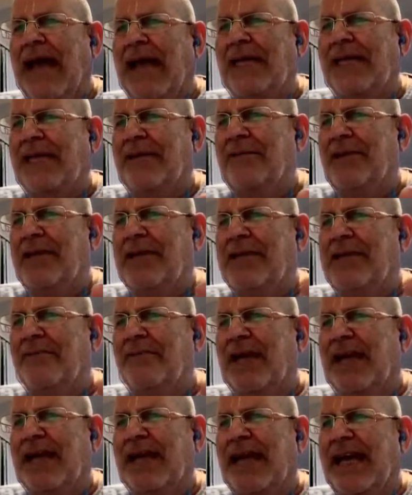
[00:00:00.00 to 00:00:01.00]
activities of
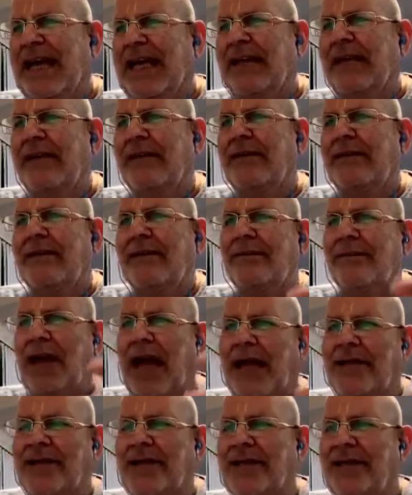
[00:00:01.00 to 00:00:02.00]
a king,
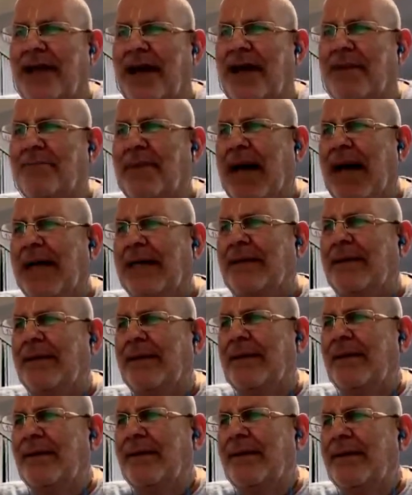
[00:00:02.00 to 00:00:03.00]
raja dharman,
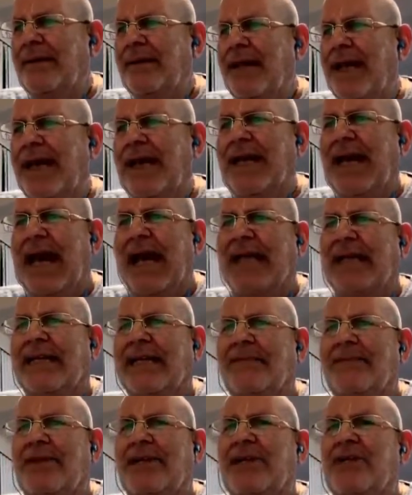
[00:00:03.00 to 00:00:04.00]
and
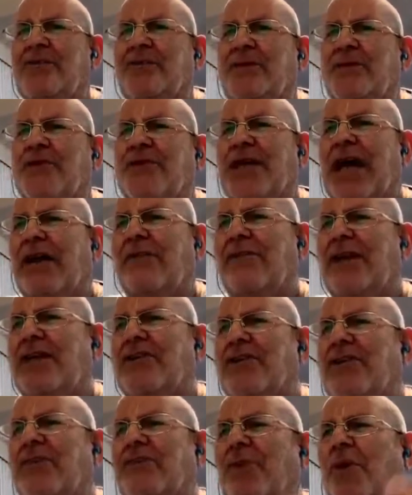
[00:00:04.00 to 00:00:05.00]
activities for
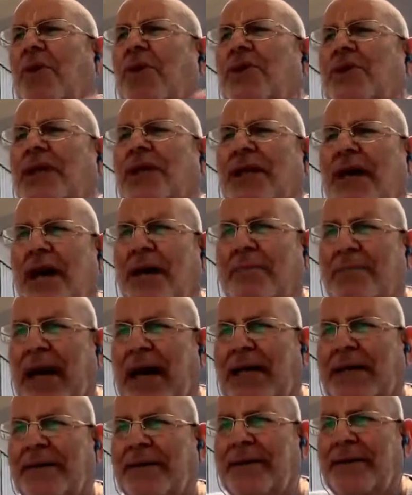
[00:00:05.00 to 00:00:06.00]
salvation, moksha
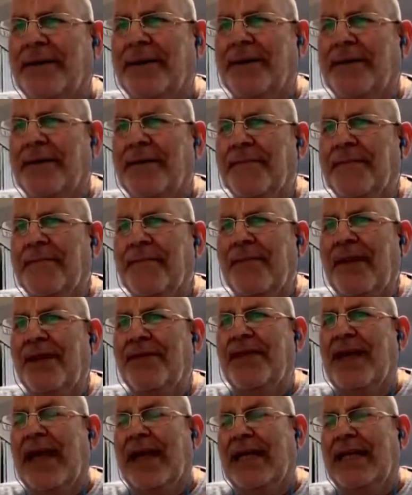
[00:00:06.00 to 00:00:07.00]
dharman.
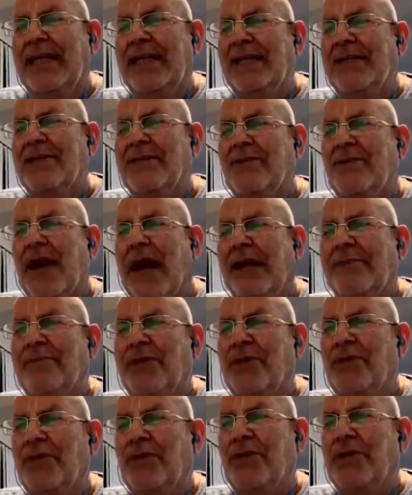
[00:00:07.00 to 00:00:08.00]
Then he described
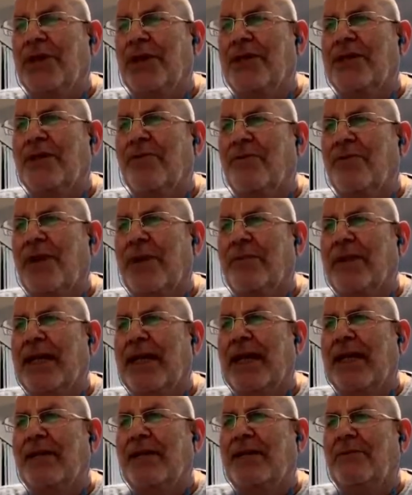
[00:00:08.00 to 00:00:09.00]
the duties of women
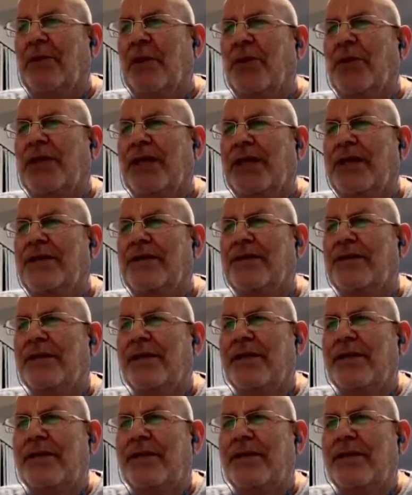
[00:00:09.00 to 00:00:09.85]
and devotees,